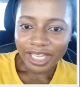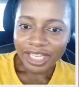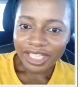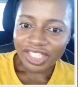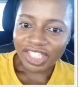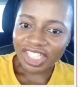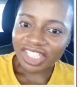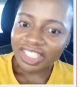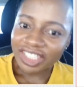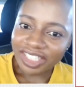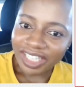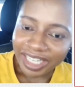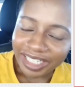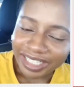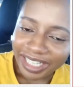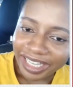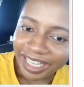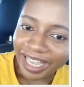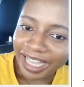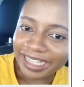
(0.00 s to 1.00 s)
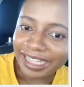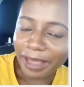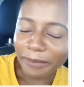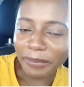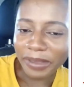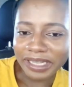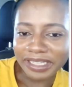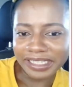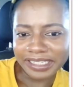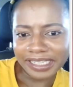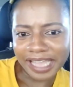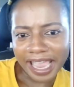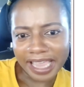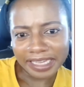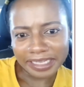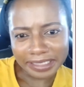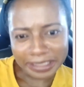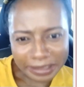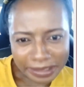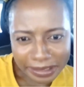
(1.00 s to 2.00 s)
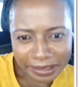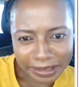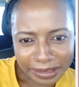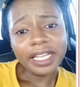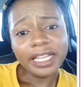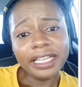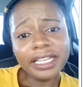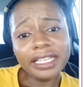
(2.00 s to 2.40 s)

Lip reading: Children, they get appendicitis.